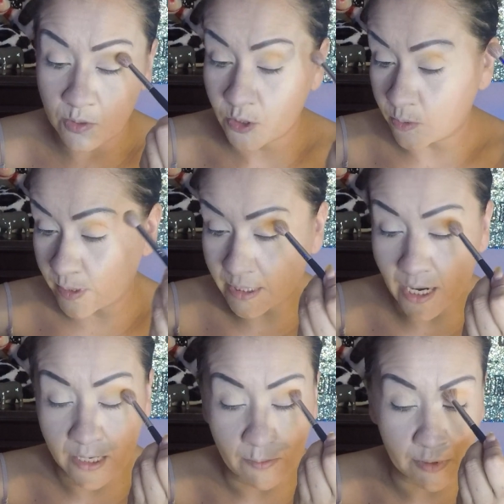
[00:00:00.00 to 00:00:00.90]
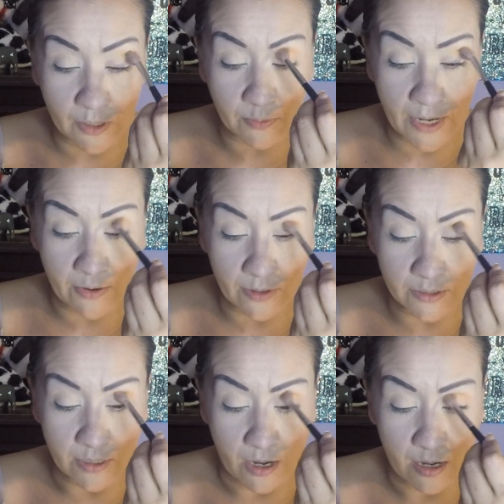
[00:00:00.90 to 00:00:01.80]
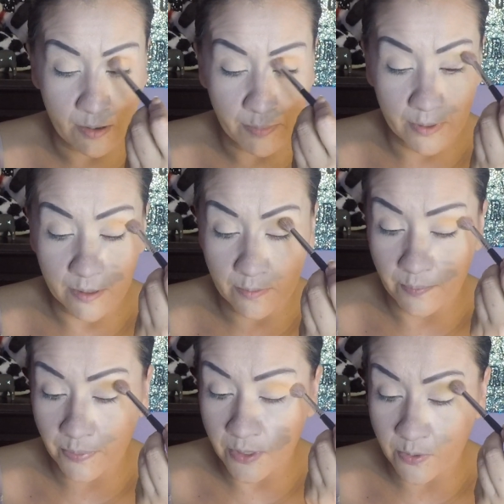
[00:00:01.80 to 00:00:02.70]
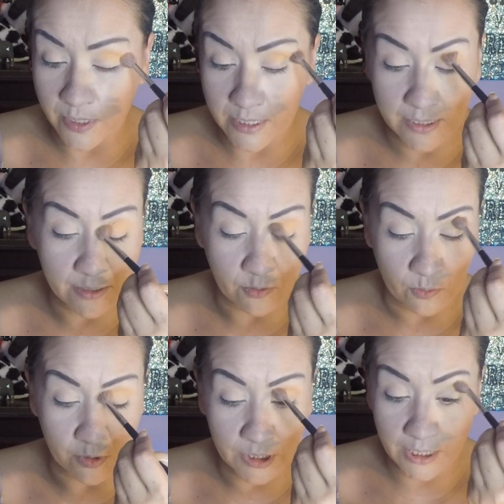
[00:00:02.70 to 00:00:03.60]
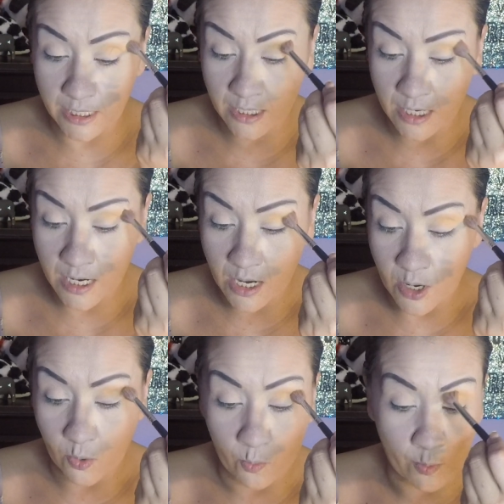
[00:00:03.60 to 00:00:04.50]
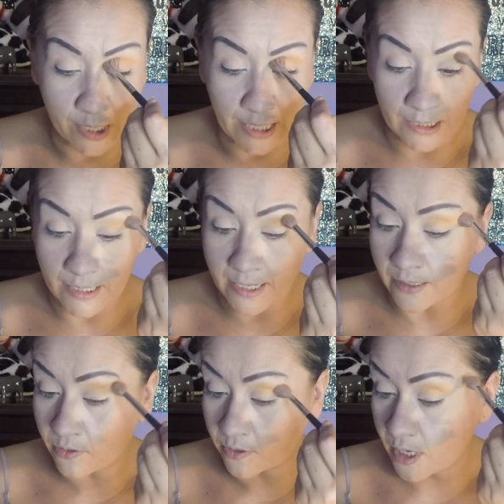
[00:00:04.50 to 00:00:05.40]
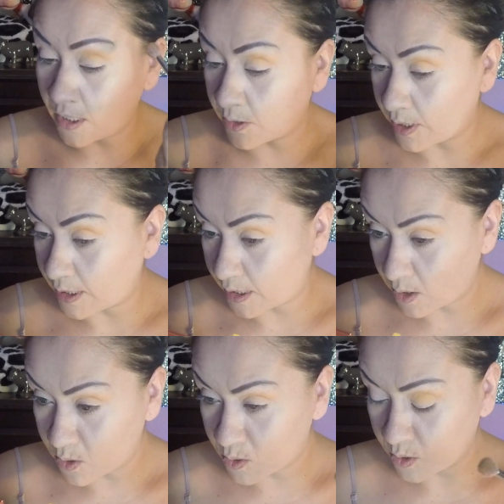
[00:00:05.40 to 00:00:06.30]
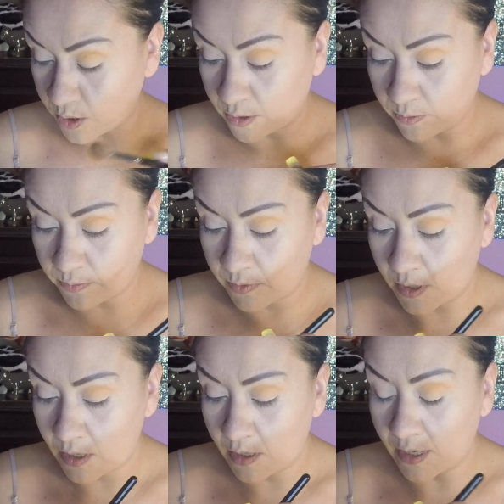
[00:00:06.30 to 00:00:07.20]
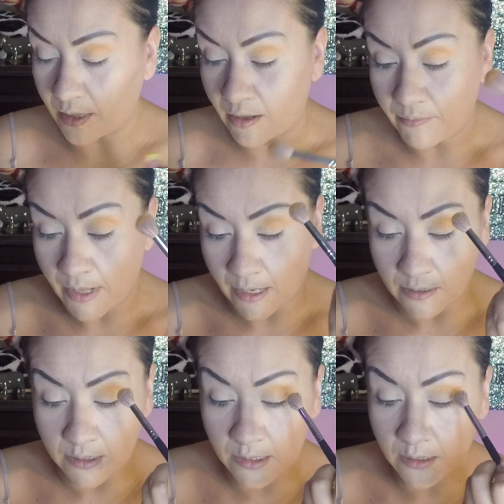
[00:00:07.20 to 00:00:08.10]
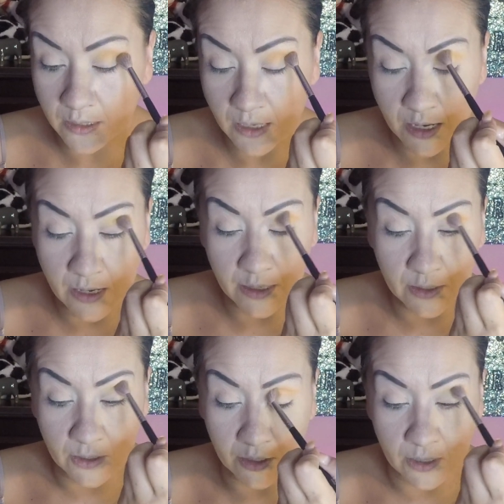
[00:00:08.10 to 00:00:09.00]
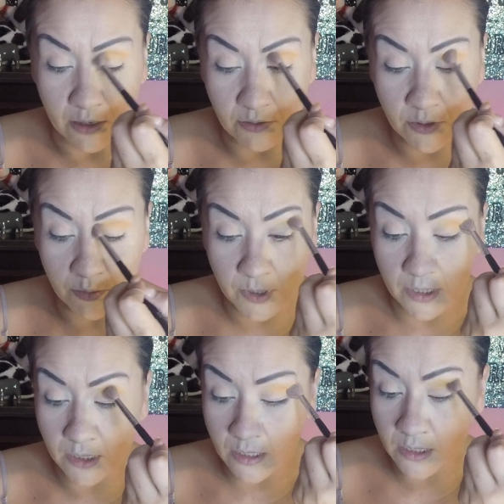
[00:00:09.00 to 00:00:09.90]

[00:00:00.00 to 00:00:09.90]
so it's kind of blown out on top. You can see the orangey when I lay another color in there, you know? Love that. Go Huda.